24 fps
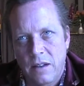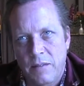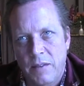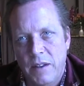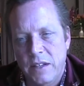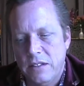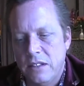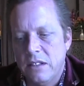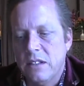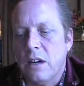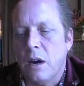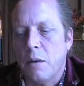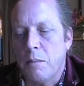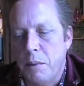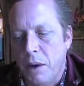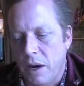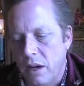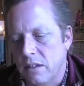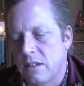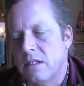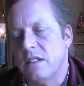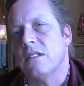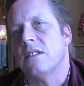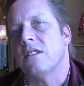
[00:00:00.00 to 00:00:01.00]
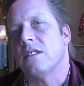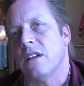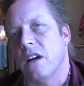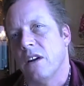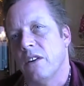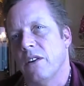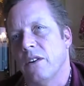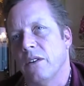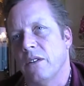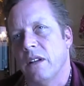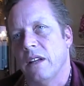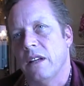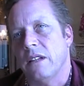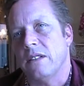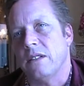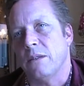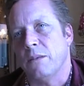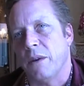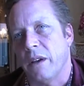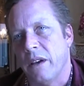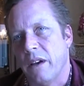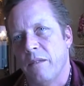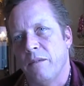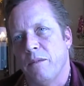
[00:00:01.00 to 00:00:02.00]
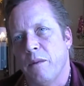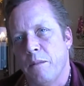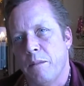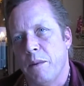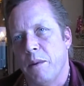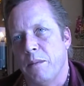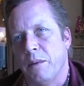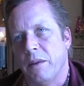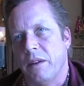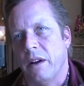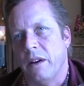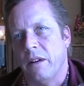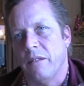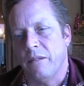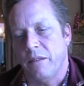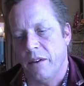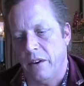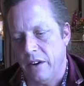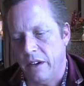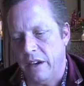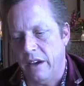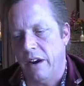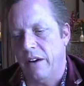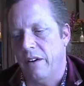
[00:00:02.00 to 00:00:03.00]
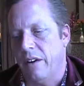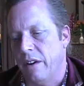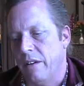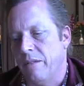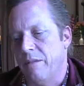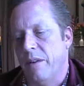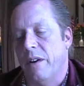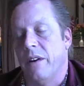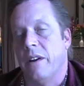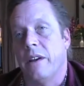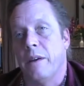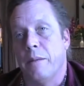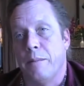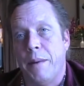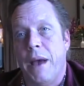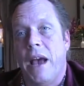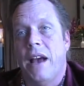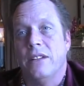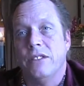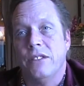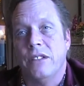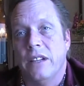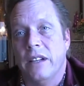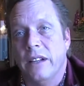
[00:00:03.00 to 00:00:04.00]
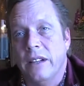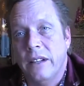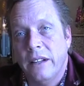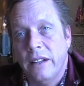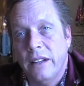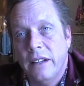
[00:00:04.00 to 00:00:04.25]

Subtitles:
This is our pulse, this is our nucleus, and we come from people that are very caring and very compassionate.